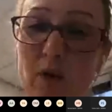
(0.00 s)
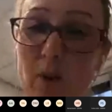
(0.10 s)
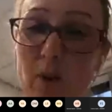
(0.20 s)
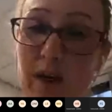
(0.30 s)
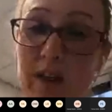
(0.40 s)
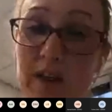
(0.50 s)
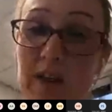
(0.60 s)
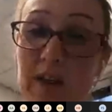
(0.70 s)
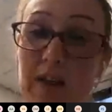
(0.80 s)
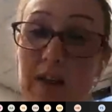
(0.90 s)
out quicker
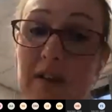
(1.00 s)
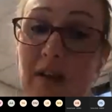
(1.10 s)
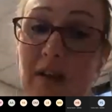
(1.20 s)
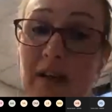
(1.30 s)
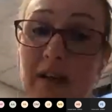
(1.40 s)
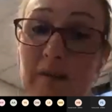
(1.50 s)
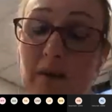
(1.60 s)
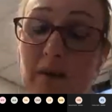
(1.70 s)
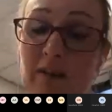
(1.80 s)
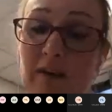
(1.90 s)

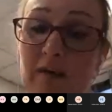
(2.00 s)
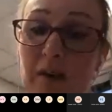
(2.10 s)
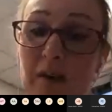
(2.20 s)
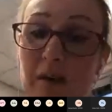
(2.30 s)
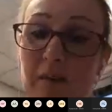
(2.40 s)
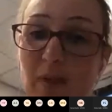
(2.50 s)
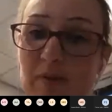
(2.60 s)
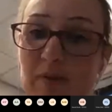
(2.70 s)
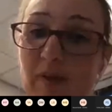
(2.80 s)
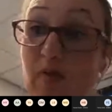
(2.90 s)
than
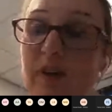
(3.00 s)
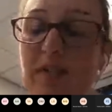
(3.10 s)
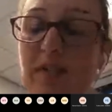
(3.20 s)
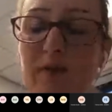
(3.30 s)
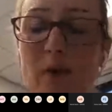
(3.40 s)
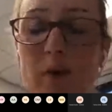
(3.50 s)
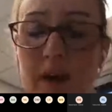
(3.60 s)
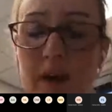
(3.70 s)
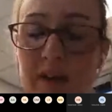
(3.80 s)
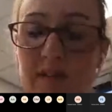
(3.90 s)
3 to 4
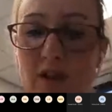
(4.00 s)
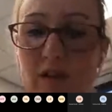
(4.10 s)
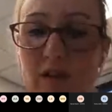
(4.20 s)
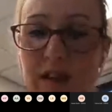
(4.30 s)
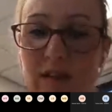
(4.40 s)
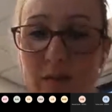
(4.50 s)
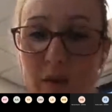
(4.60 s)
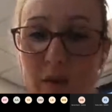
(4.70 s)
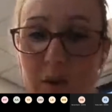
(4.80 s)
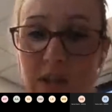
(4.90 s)
weeks, so that's
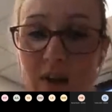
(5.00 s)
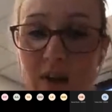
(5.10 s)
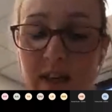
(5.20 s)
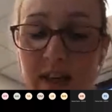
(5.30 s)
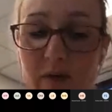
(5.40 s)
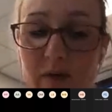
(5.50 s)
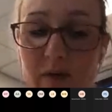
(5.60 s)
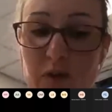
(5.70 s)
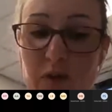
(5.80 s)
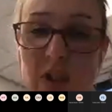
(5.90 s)
something we want to look at in the
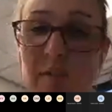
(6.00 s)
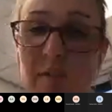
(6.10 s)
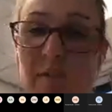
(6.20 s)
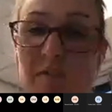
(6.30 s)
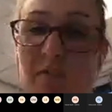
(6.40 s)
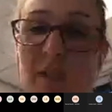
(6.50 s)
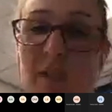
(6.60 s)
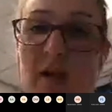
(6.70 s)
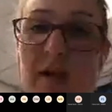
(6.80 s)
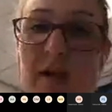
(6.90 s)
future.
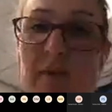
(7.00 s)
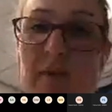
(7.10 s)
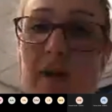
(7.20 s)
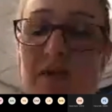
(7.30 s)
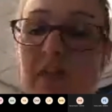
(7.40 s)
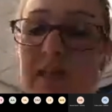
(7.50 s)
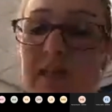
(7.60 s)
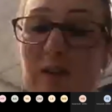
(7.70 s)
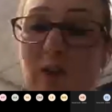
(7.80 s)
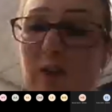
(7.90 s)
Parasites
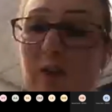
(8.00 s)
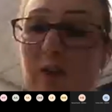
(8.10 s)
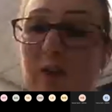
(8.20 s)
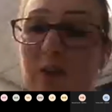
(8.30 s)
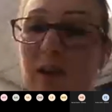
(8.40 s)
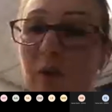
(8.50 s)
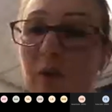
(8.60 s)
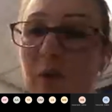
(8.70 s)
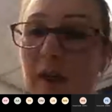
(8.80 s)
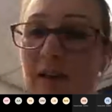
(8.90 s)
that we look for as well,
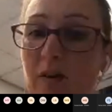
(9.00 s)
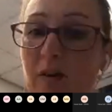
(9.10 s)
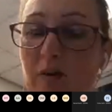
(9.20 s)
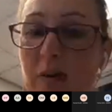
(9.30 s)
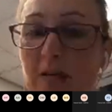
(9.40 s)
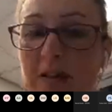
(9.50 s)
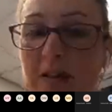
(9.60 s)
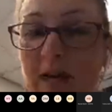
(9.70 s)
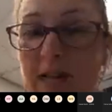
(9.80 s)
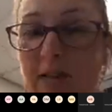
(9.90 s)
we mainly look for
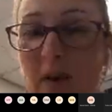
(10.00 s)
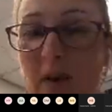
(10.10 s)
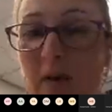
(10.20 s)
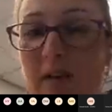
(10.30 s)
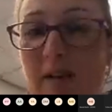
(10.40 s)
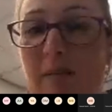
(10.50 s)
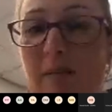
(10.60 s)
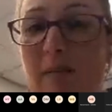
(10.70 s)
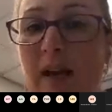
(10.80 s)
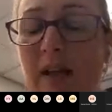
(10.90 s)
parasites that
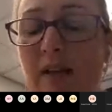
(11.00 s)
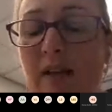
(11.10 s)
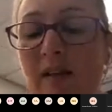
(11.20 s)
may